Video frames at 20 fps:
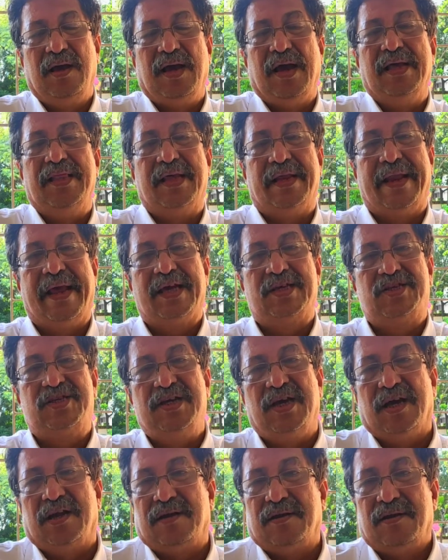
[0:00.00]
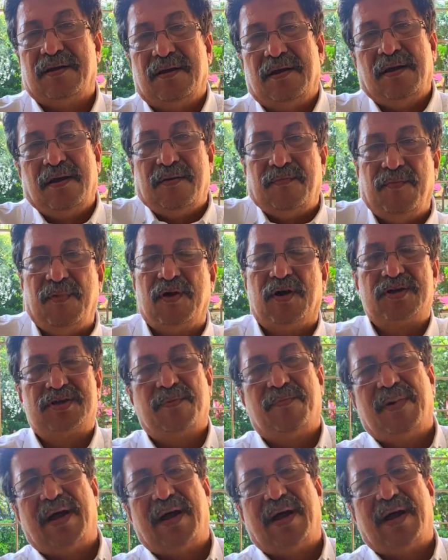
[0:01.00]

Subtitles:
in the next year because of